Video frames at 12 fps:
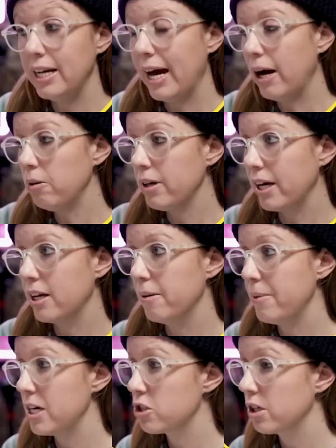an out
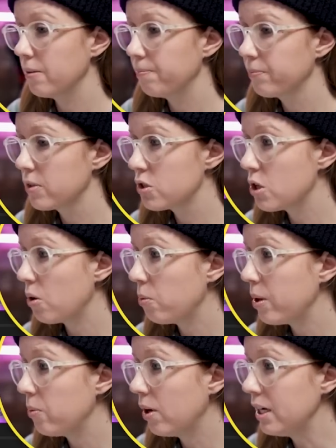animation. So
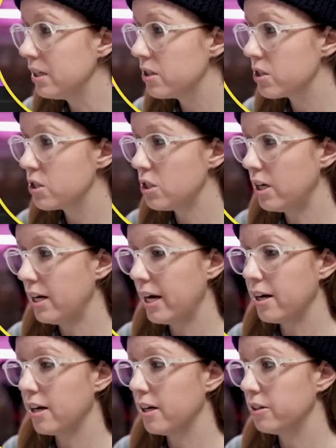we want it to start
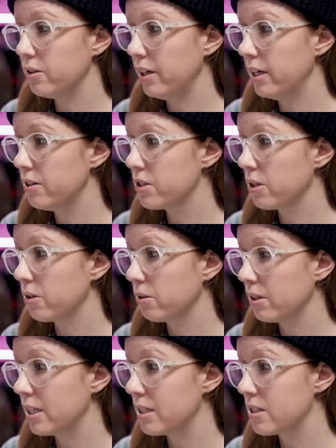at 100,
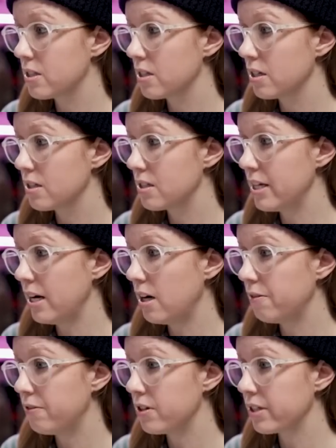so let's set
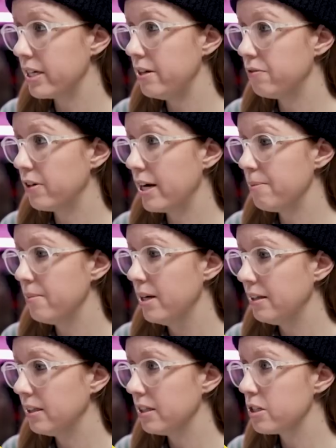our first keyframe
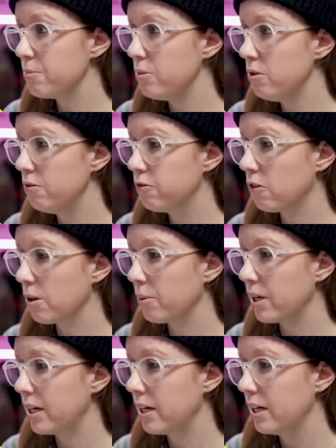and then let's move
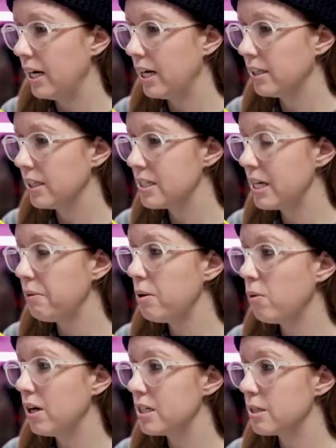forward, and let's say we
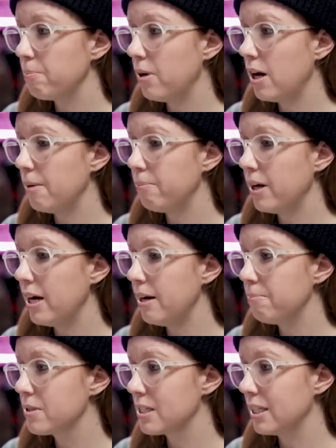want it to pop
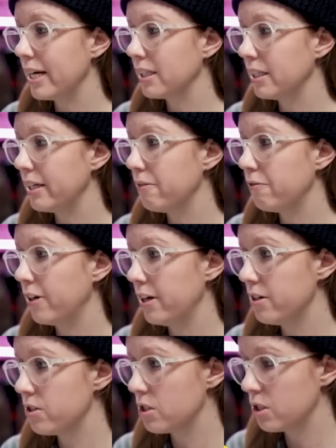up slightly
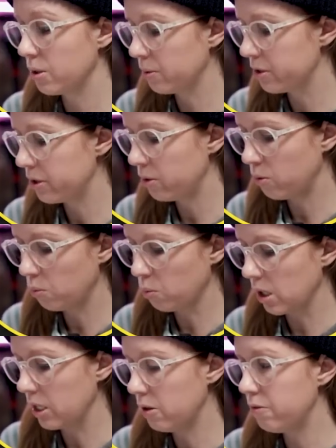first, so we'll do
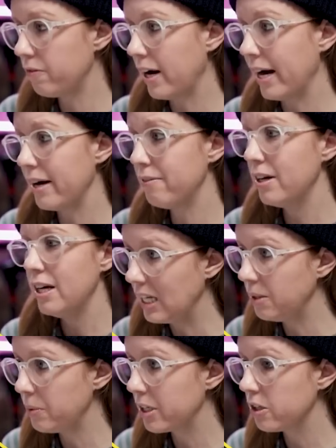105,
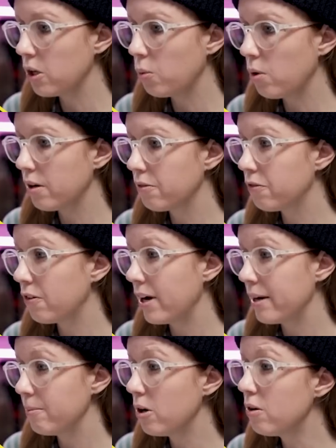and then we can go one
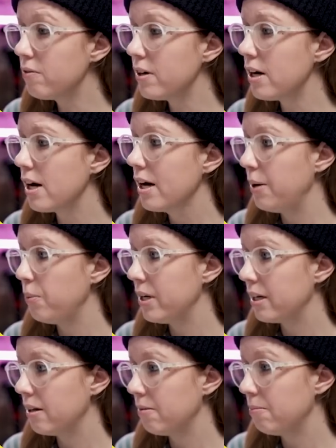frame over and we
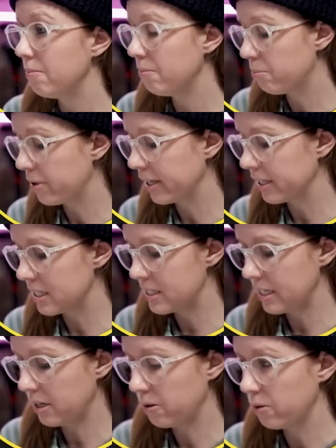can bring this
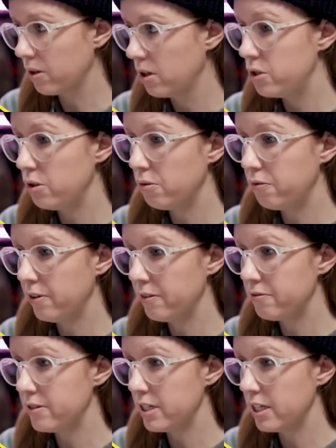down to
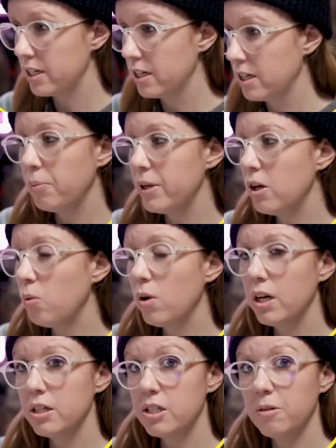50. And we don't
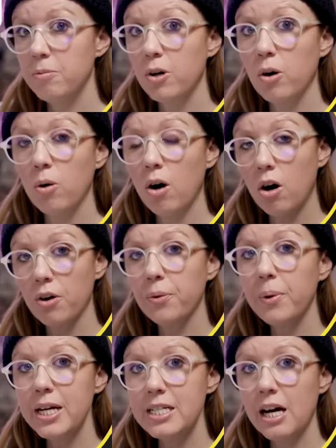want it to go all
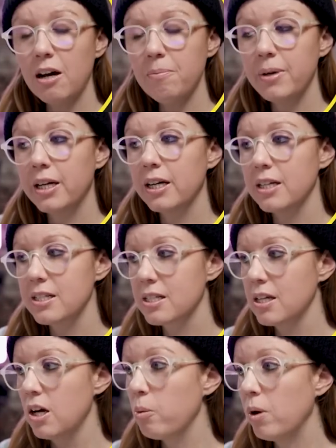the way down
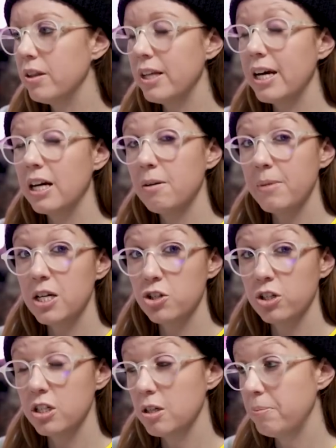because we want the
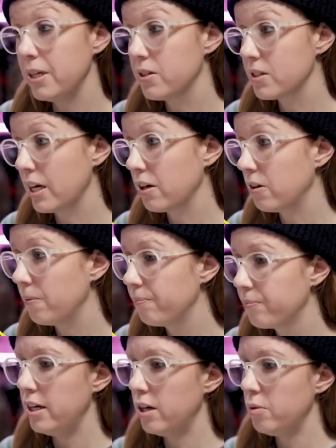animation to be subtle.
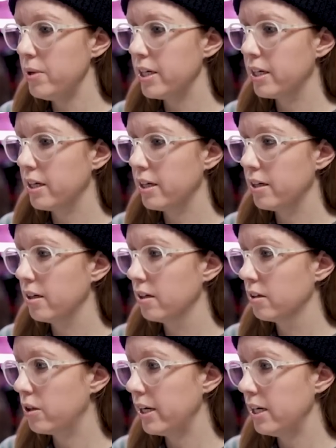Here we can
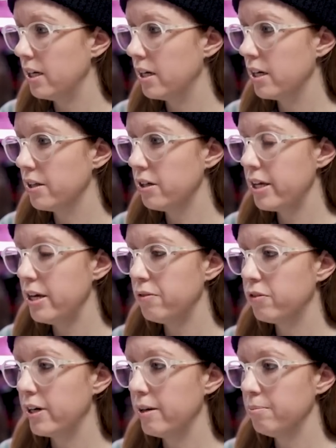create another
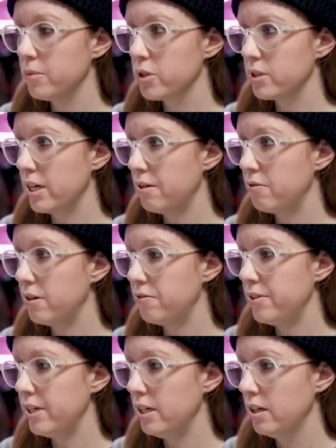keyframe, so it's at
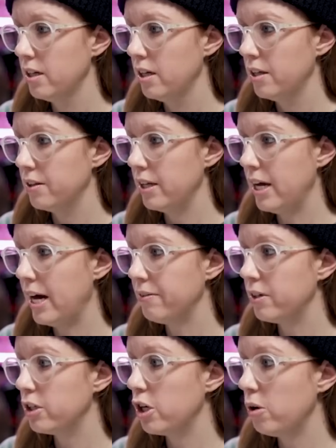50, then have
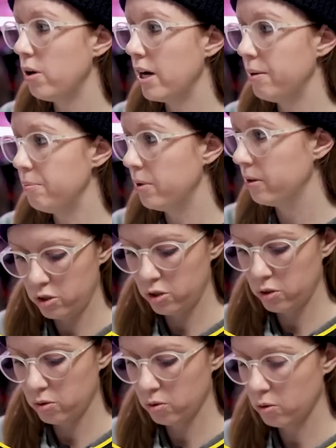it go up
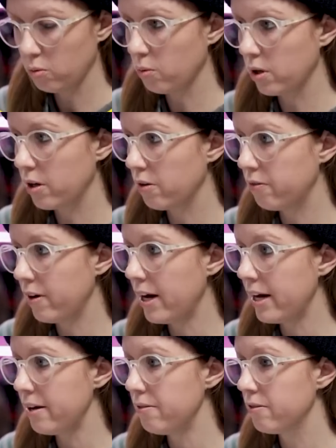to
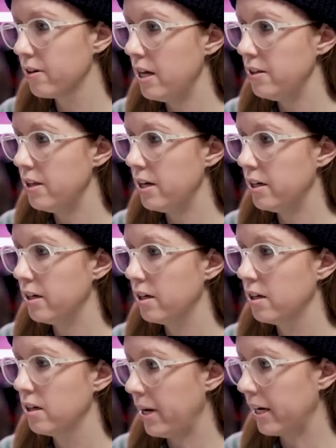105 and then
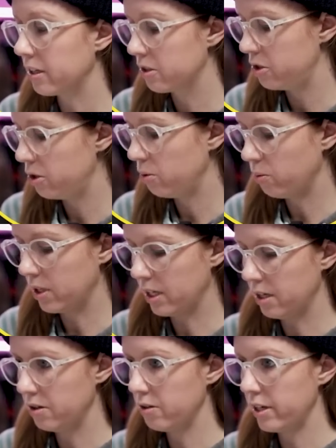back to
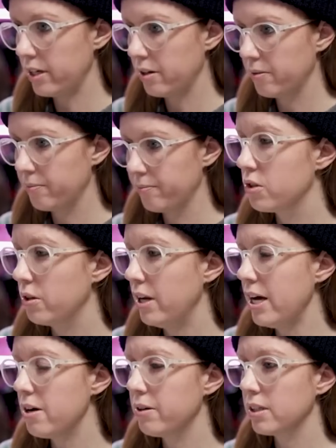100. So
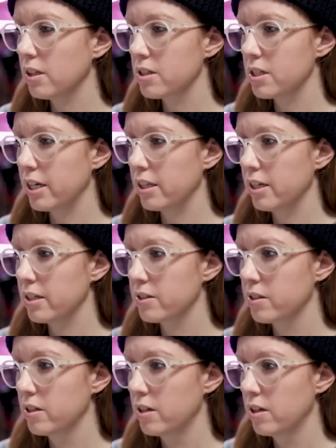now it looks like
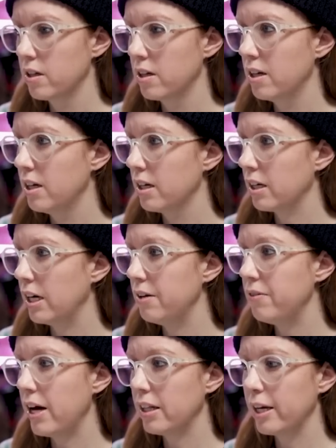this, kind
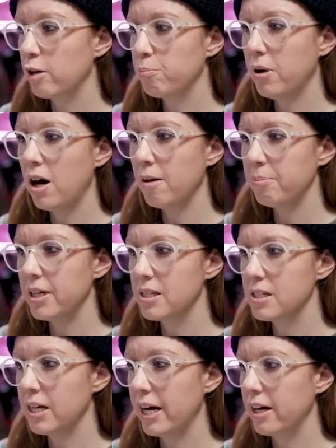of that like poppy
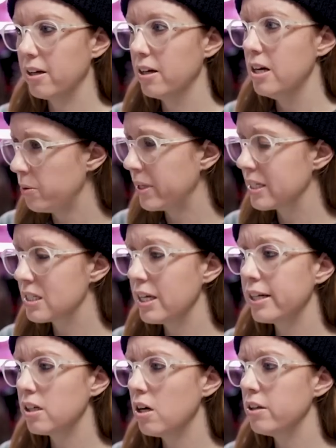style. So we can
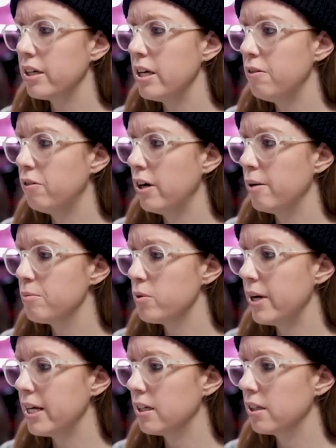select all the keyframes,
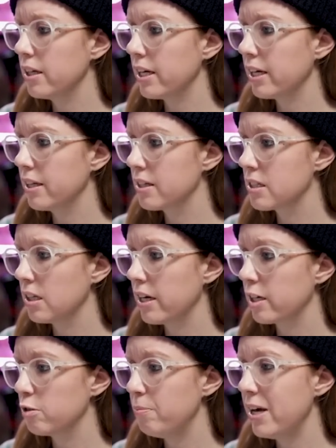right click and
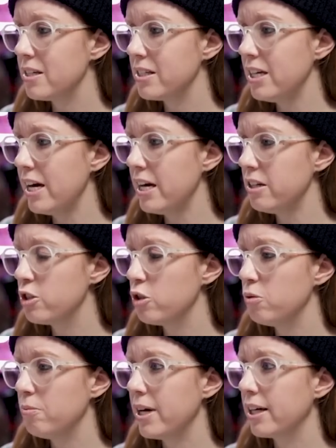select Bezier
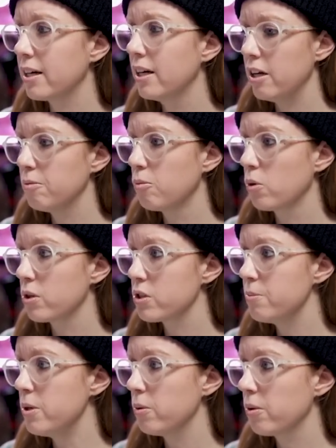to make it more
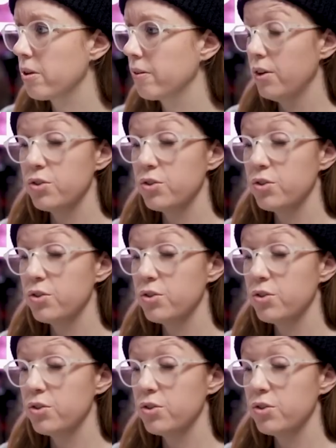smooth.